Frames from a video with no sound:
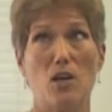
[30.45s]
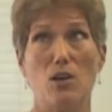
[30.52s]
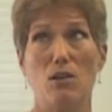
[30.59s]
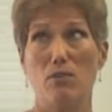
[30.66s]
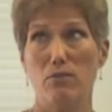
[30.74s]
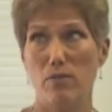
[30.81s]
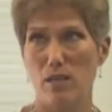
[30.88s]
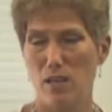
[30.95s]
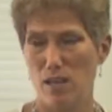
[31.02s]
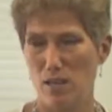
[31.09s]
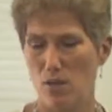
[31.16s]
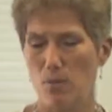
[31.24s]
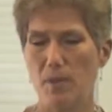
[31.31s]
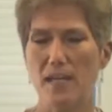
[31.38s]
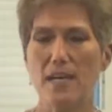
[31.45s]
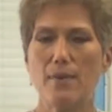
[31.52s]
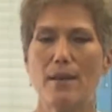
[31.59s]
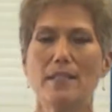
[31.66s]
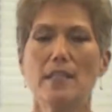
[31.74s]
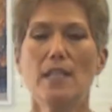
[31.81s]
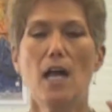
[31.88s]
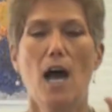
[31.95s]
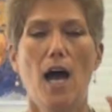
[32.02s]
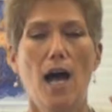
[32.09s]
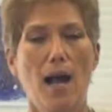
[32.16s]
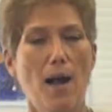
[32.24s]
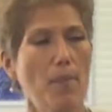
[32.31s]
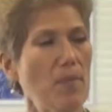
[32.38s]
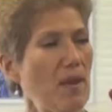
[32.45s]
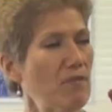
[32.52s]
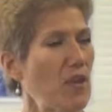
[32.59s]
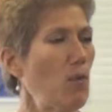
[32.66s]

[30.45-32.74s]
Oh no. But anyway, if